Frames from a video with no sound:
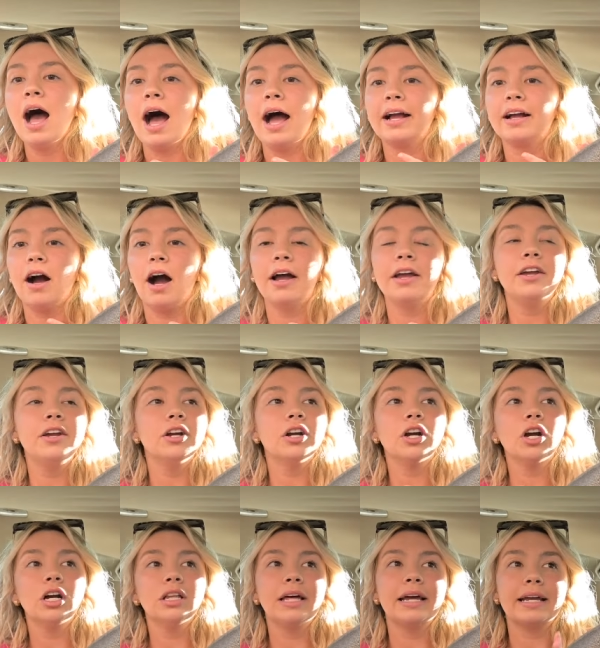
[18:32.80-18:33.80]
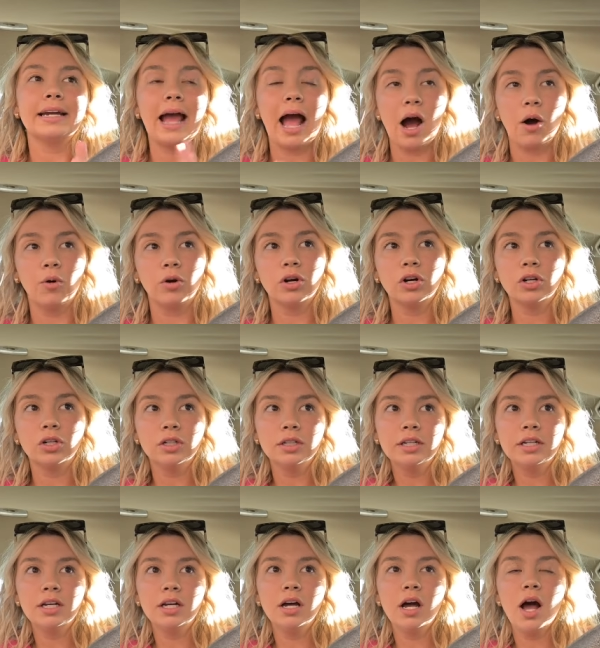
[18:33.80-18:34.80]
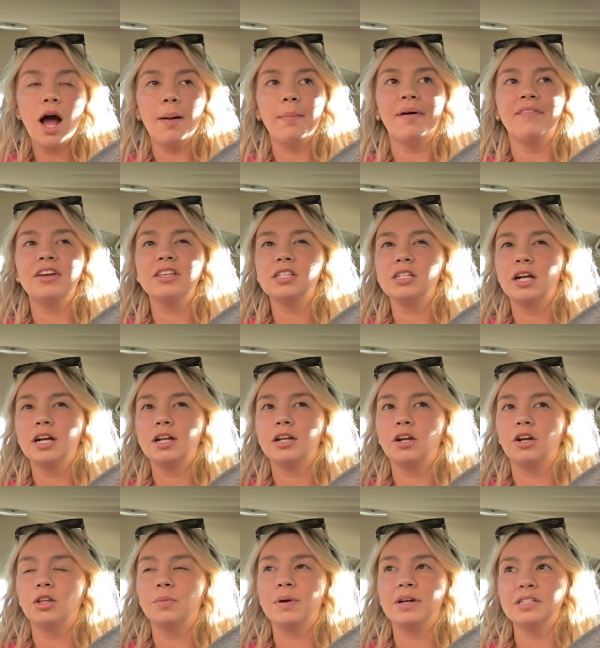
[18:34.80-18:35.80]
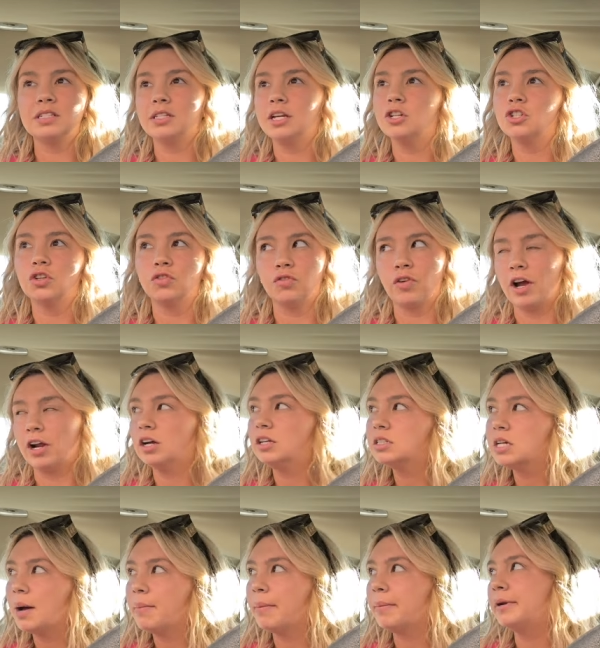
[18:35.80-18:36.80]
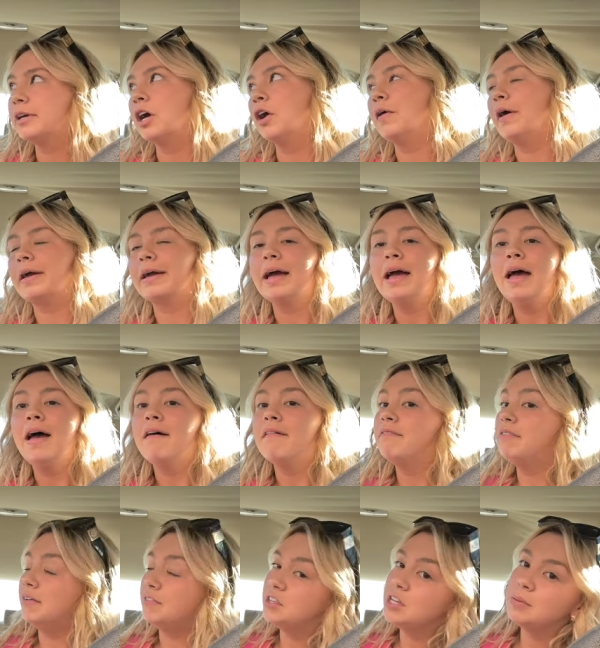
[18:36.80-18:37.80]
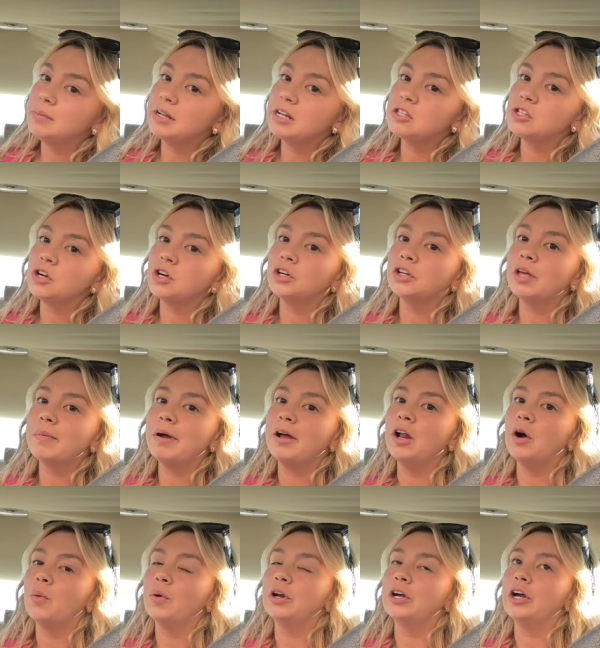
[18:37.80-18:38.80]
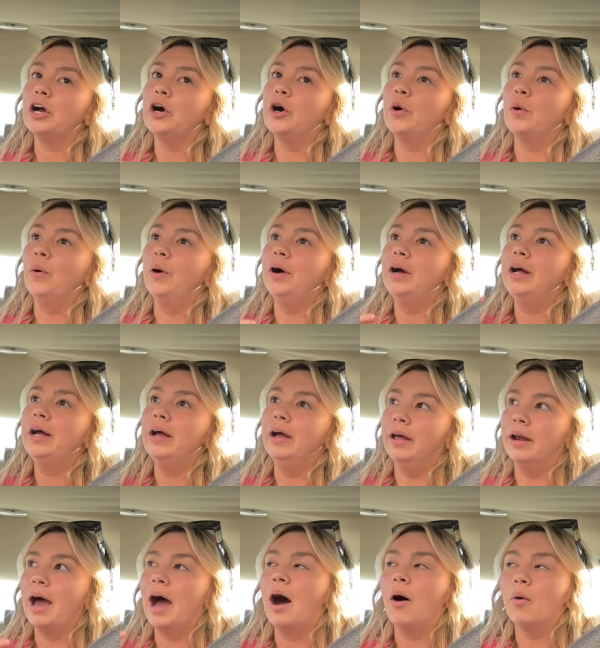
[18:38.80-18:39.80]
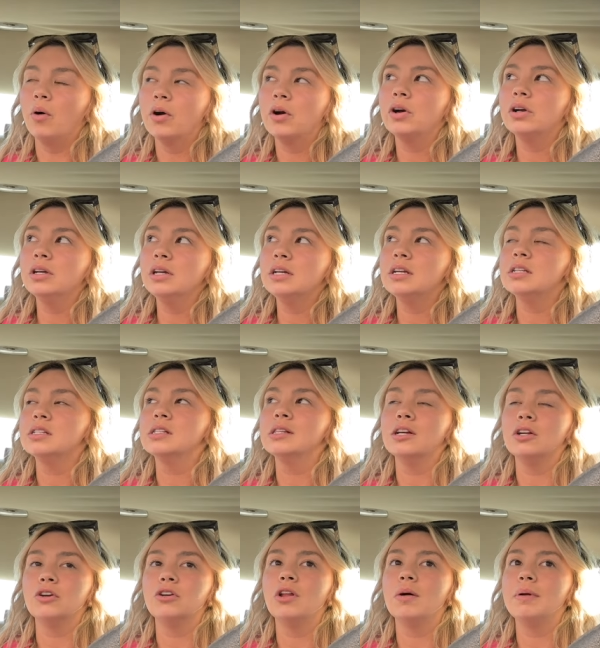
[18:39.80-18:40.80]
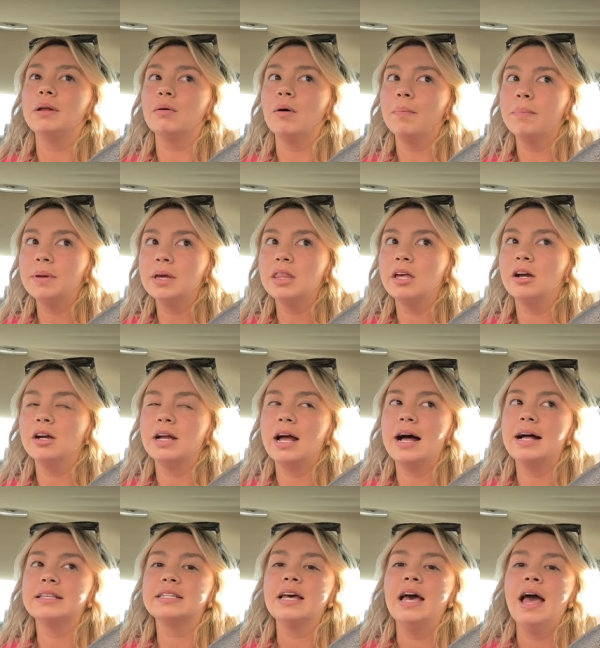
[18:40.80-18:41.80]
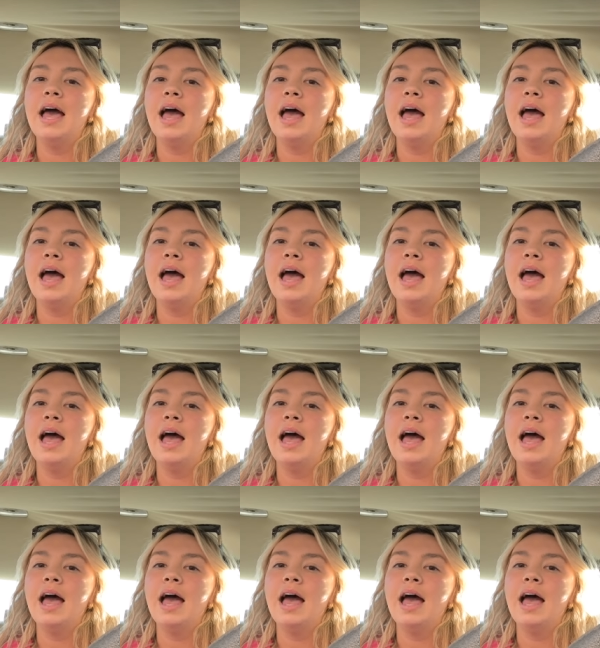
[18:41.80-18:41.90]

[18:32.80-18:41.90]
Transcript: I got here like an hour early. I'm obviously not going to go to the presentation right on time. I'm going to go like 15 minutes early, but I don't want to go an hour early because literally nobody will be there yet.